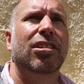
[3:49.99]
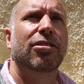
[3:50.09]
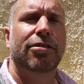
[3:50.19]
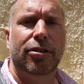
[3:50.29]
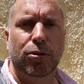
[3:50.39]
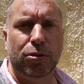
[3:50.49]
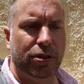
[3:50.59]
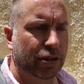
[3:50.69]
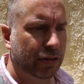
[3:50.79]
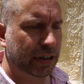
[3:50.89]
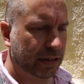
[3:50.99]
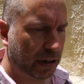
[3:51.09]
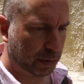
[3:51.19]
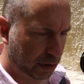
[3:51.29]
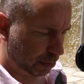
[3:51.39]
I love the doors in Greece,
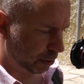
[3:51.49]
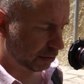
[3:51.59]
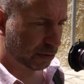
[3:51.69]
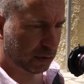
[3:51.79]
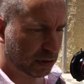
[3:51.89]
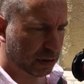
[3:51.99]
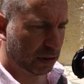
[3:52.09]
they're absolutely beautiful.